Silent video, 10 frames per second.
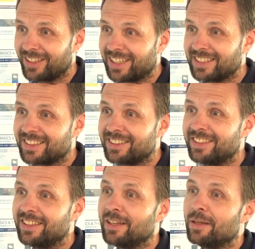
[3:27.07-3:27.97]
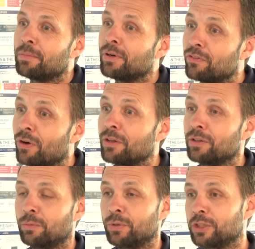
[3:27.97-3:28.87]
density per
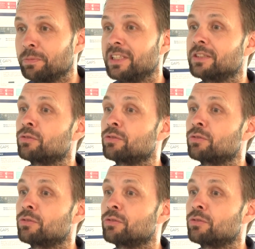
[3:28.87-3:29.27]
volume, which means